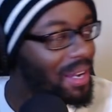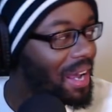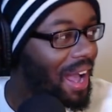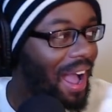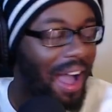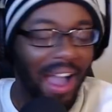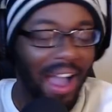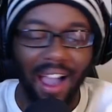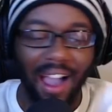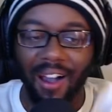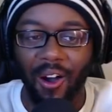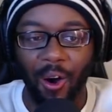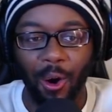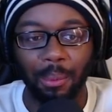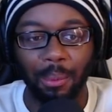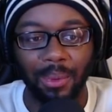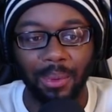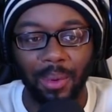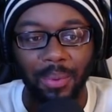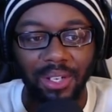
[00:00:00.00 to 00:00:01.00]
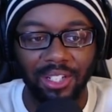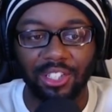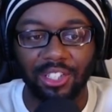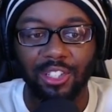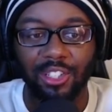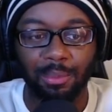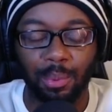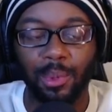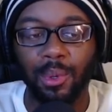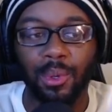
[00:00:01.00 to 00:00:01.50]
I hope that we could
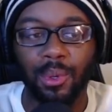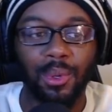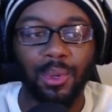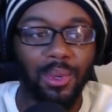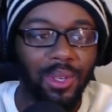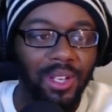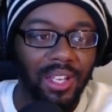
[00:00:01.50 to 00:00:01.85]
just pull